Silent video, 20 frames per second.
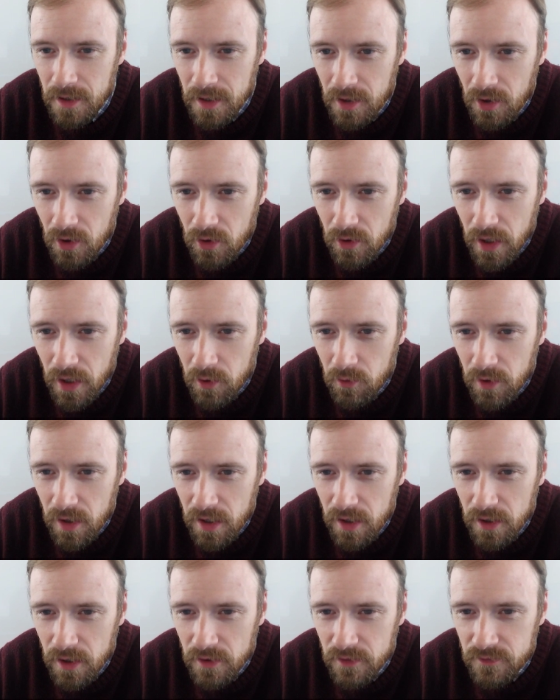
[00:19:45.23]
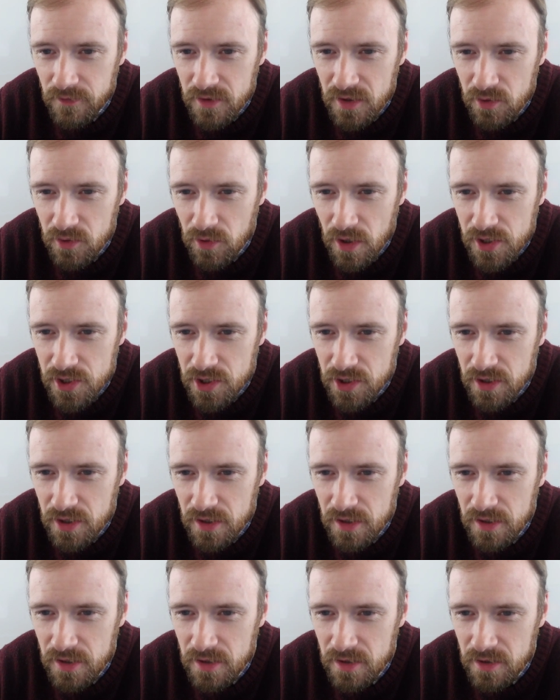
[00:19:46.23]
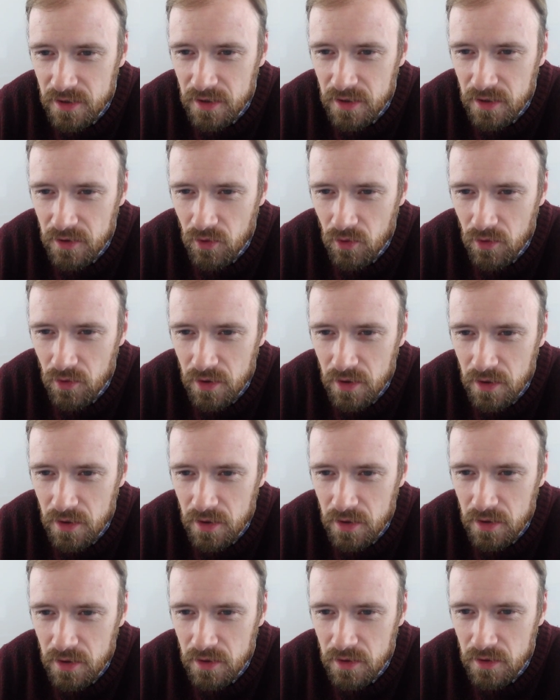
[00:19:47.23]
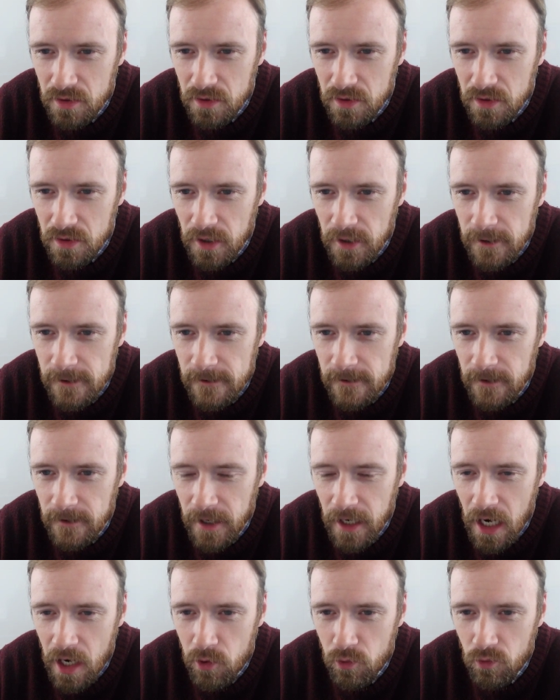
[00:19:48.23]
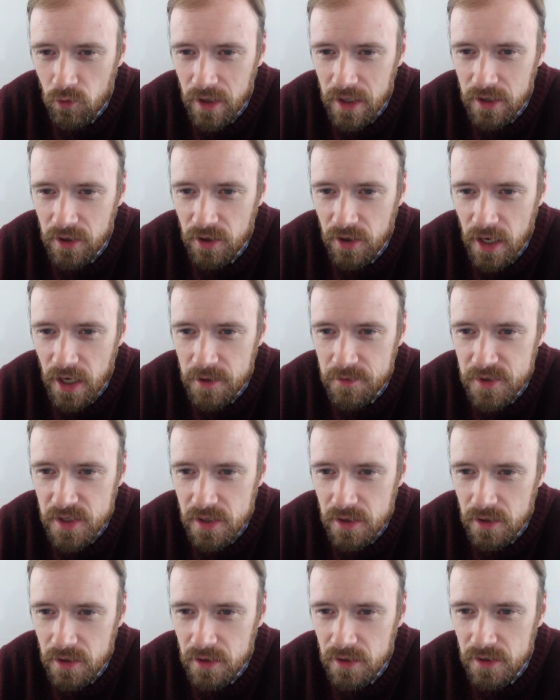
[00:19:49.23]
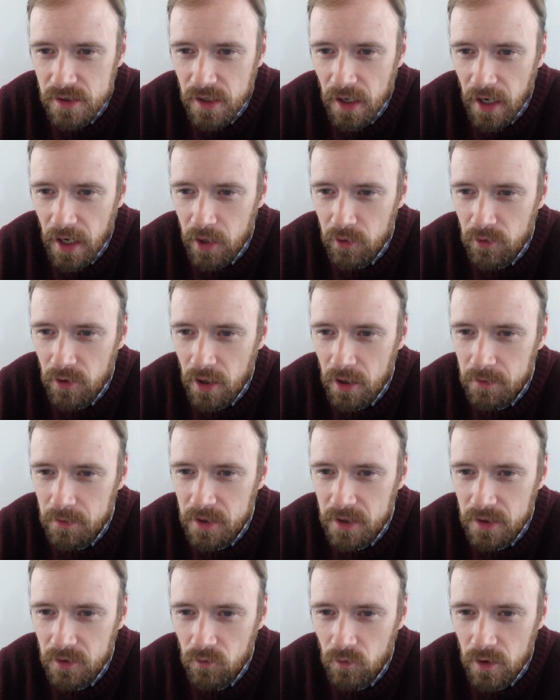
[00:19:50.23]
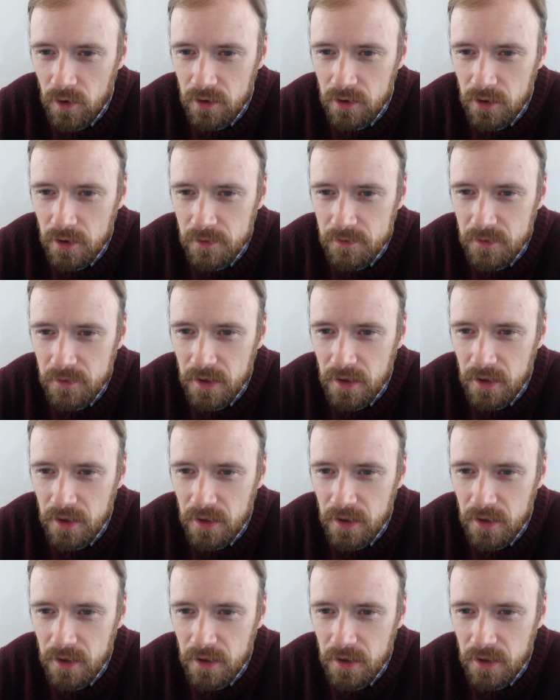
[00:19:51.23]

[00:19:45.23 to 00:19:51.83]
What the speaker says: Okay, we have a Russian, or I can't read your name, sir. Hi, Robin. Welcome.